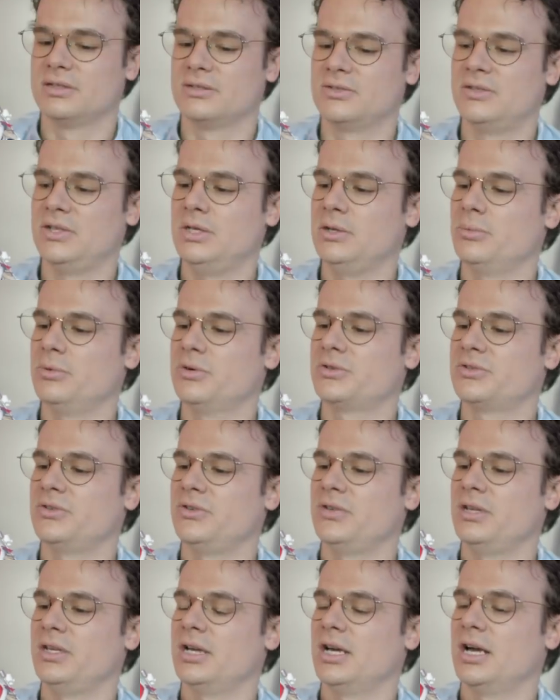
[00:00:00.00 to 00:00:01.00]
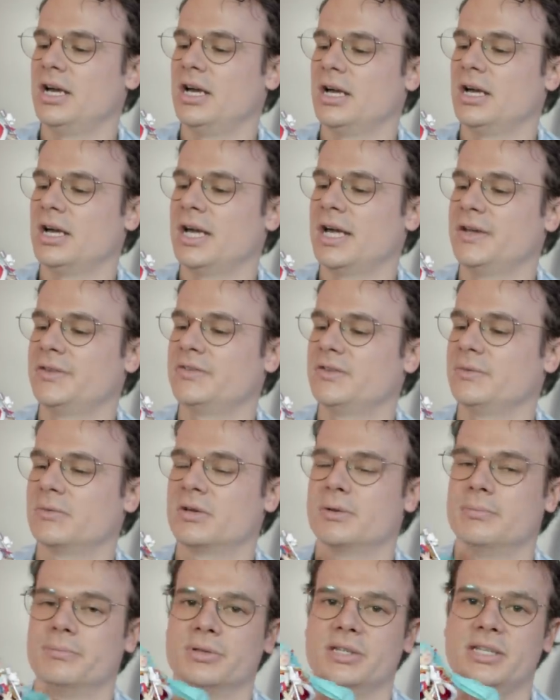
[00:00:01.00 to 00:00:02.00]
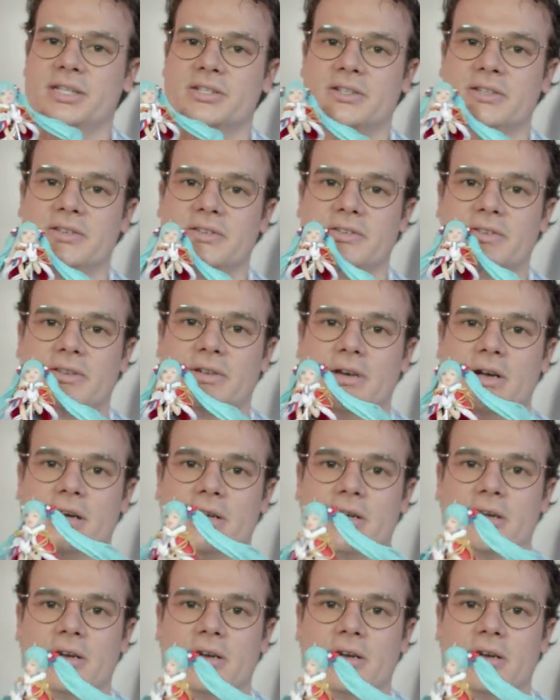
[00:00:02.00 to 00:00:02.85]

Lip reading: She had some completions on